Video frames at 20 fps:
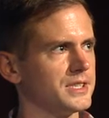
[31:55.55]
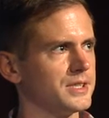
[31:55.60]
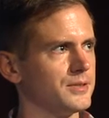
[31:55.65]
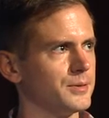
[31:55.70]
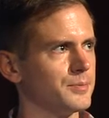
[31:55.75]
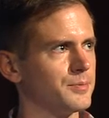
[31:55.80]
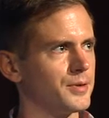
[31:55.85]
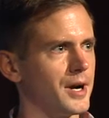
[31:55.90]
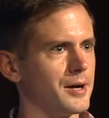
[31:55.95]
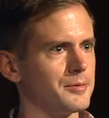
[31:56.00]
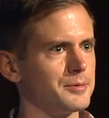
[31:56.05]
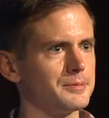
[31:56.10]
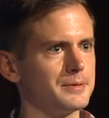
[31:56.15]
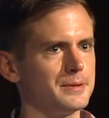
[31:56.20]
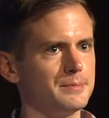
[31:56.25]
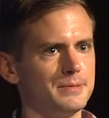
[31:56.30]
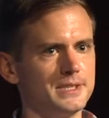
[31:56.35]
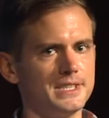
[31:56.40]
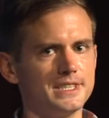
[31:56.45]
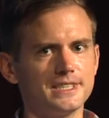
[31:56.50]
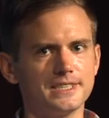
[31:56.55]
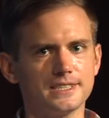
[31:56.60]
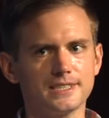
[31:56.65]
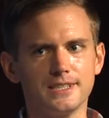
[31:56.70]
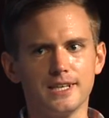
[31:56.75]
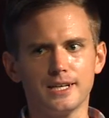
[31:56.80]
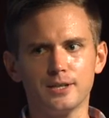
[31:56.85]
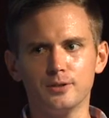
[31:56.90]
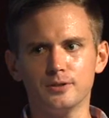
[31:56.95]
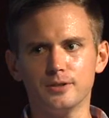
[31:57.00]
it would probably be this
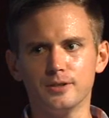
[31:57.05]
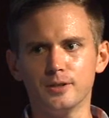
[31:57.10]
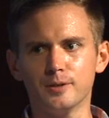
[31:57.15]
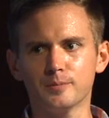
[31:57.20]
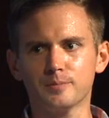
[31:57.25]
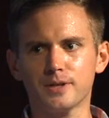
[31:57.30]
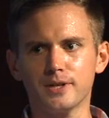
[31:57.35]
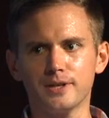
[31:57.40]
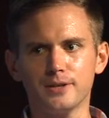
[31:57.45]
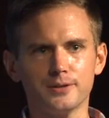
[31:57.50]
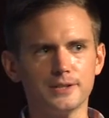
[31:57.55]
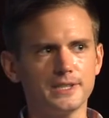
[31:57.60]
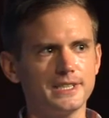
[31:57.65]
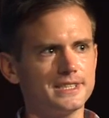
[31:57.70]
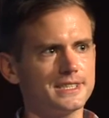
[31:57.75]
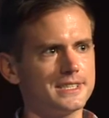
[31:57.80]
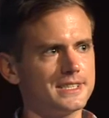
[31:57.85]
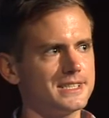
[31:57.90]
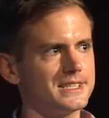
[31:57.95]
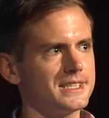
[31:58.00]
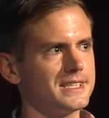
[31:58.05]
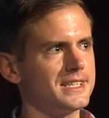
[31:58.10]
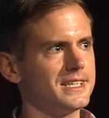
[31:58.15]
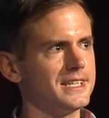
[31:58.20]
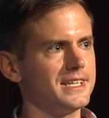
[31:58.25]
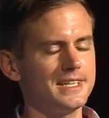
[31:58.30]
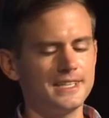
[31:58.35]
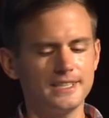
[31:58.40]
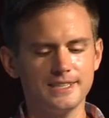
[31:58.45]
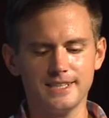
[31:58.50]
low priority thing
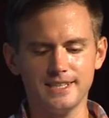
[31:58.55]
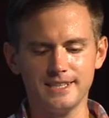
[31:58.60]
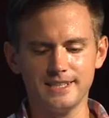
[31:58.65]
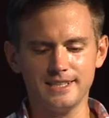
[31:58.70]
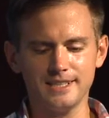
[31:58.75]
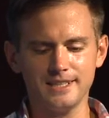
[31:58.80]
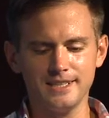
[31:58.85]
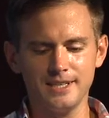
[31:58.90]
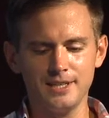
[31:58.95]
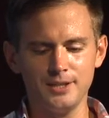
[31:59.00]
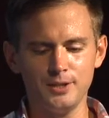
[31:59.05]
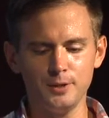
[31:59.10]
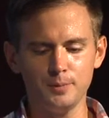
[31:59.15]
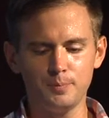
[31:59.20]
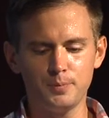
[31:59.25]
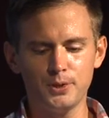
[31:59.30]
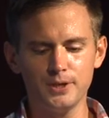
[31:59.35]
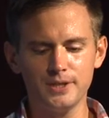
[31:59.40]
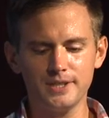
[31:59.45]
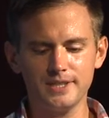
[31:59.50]
that you put